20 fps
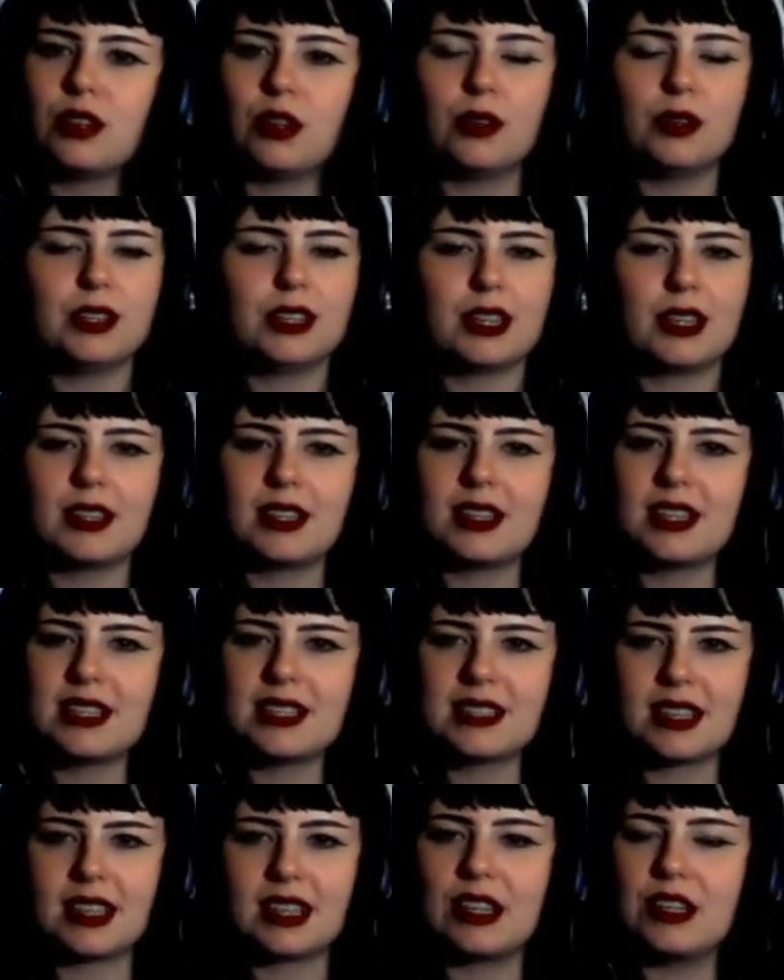ridiculous,
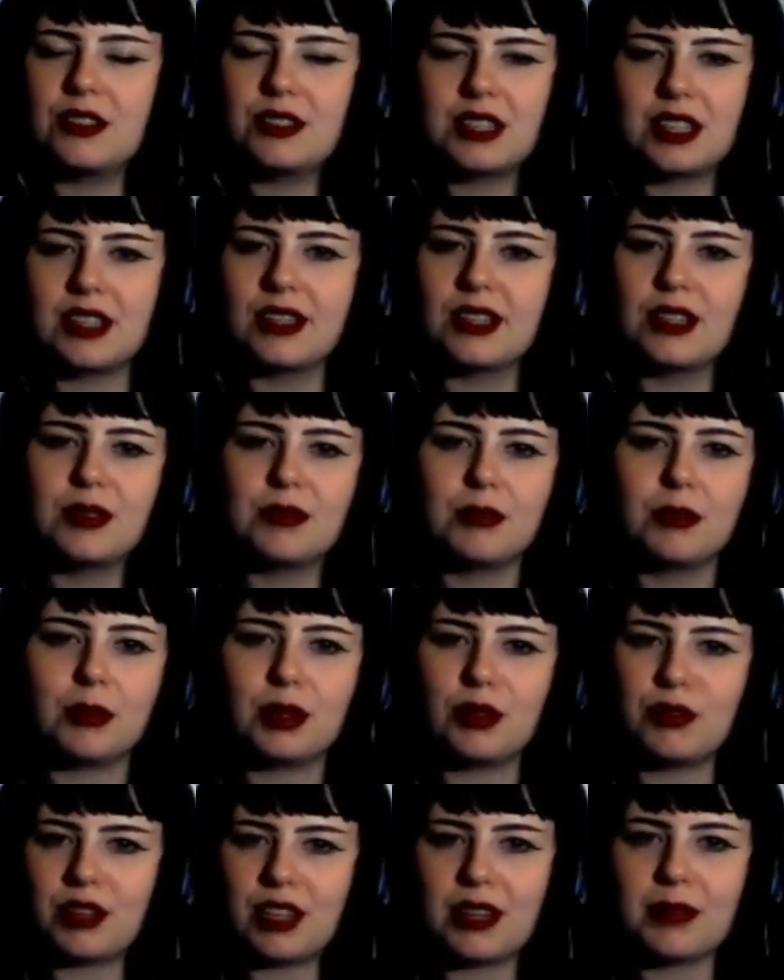like a New Zealand
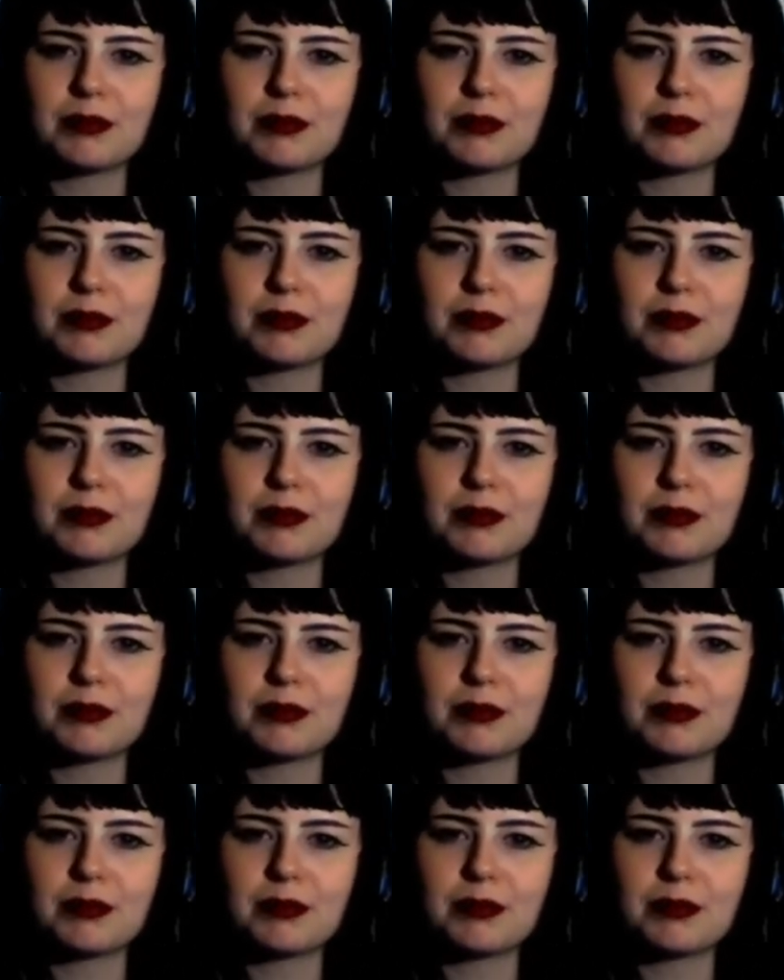movie.